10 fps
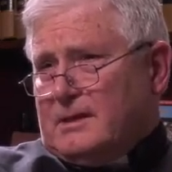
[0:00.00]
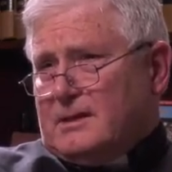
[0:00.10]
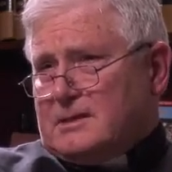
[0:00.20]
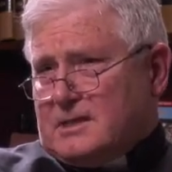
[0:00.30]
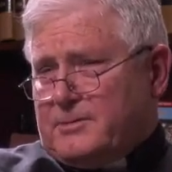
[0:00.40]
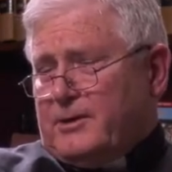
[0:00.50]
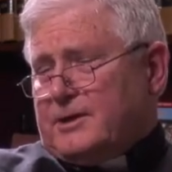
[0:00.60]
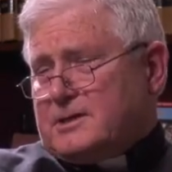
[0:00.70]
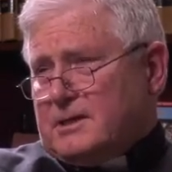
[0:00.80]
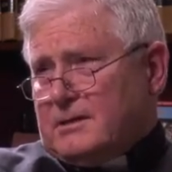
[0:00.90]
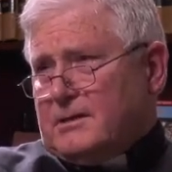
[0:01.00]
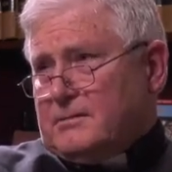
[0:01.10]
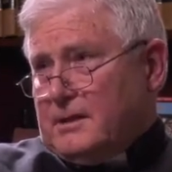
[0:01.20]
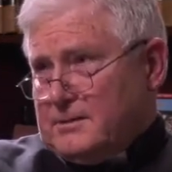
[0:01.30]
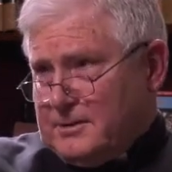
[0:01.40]
He's experiencing
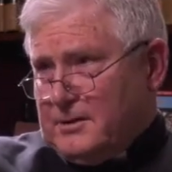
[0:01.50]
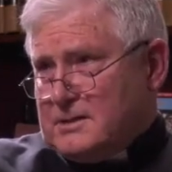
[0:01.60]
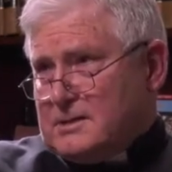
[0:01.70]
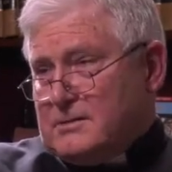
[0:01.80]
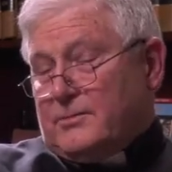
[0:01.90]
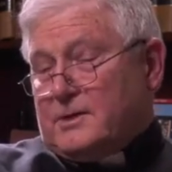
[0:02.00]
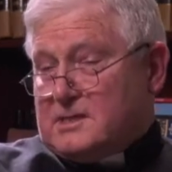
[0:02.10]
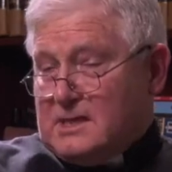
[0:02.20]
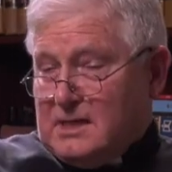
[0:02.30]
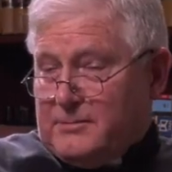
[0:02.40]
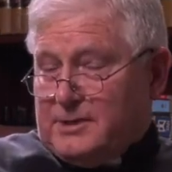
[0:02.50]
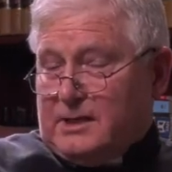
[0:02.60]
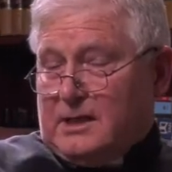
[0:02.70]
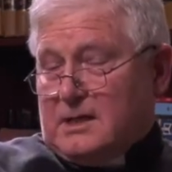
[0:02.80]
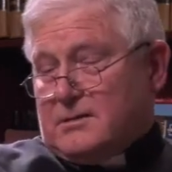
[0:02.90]
the thirst. We see him in
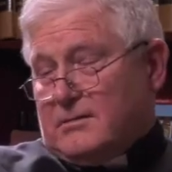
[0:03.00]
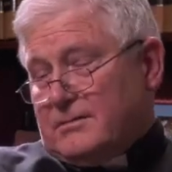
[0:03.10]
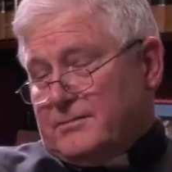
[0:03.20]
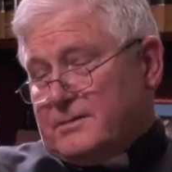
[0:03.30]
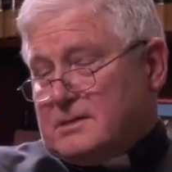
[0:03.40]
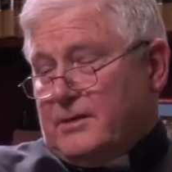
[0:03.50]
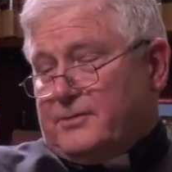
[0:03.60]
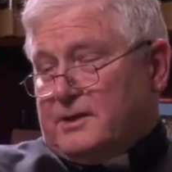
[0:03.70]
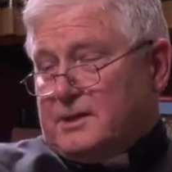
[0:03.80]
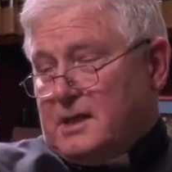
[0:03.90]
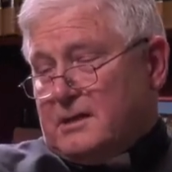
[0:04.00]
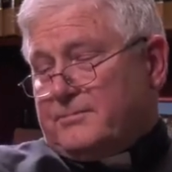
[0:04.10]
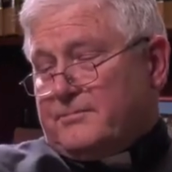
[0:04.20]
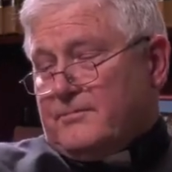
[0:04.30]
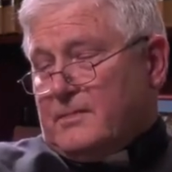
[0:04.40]
the desert suffering that.
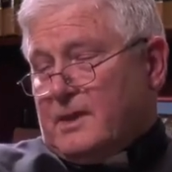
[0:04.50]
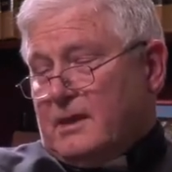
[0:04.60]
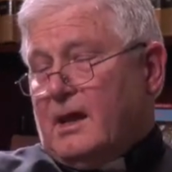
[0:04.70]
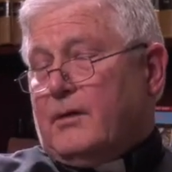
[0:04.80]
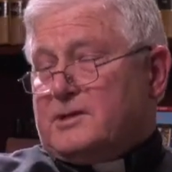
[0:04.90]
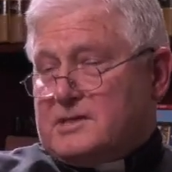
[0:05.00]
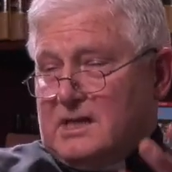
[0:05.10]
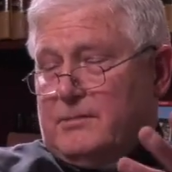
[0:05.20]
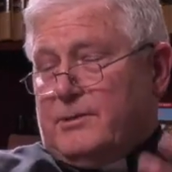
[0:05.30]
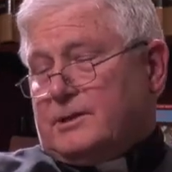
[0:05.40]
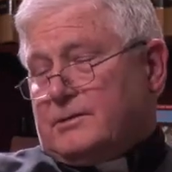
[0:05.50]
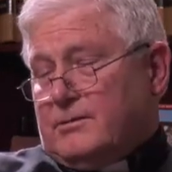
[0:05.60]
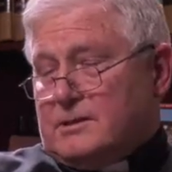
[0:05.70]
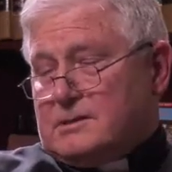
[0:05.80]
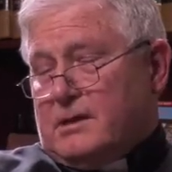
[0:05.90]
Now we see him on the
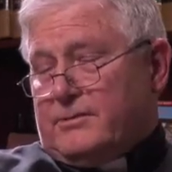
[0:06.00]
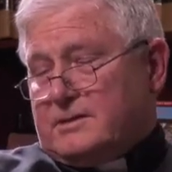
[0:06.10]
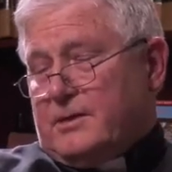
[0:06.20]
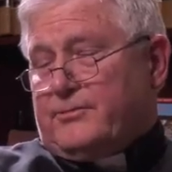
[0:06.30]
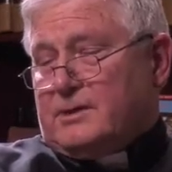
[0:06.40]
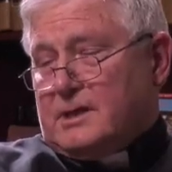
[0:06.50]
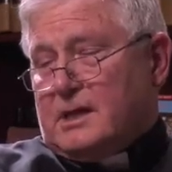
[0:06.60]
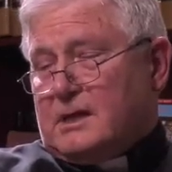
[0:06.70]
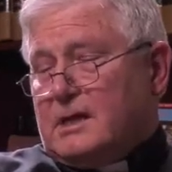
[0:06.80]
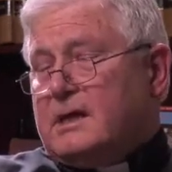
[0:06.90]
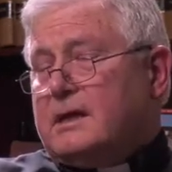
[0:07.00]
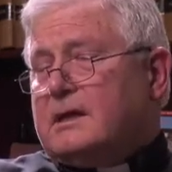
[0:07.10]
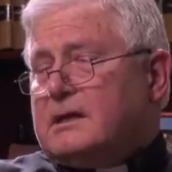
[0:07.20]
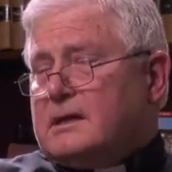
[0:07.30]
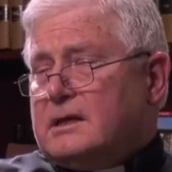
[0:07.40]
cross suffering that.
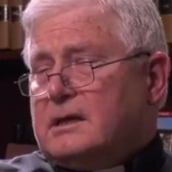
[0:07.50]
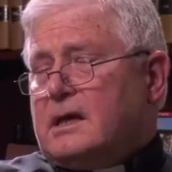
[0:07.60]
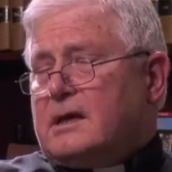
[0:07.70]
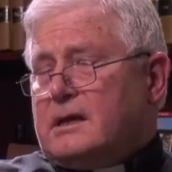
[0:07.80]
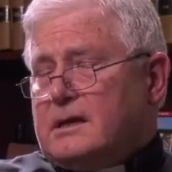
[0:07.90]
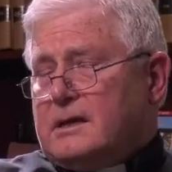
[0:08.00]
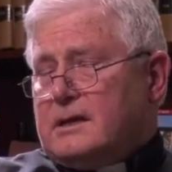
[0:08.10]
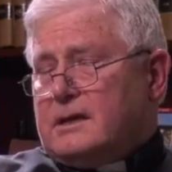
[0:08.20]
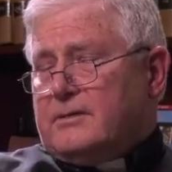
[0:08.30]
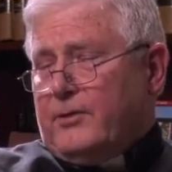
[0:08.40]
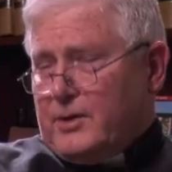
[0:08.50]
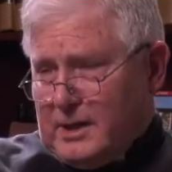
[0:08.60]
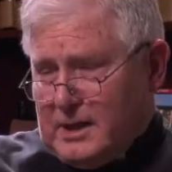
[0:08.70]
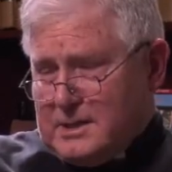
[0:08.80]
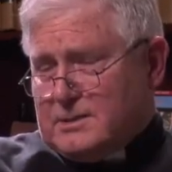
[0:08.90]
He
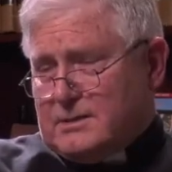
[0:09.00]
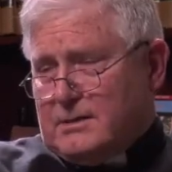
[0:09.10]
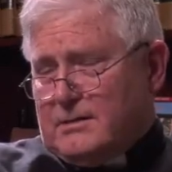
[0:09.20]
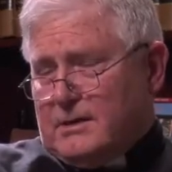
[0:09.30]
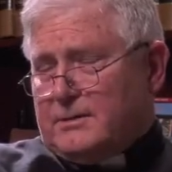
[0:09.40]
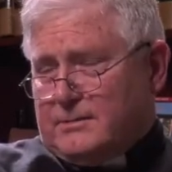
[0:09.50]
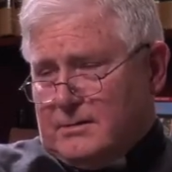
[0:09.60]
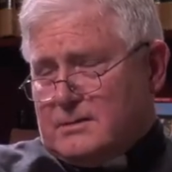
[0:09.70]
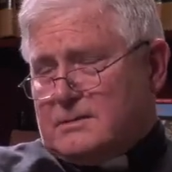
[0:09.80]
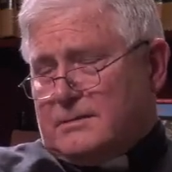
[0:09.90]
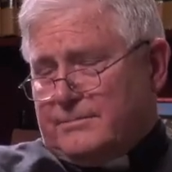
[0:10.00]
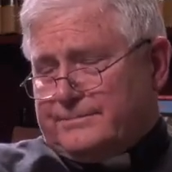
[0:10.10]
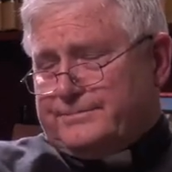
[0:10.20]
vocalizes it, I thirst.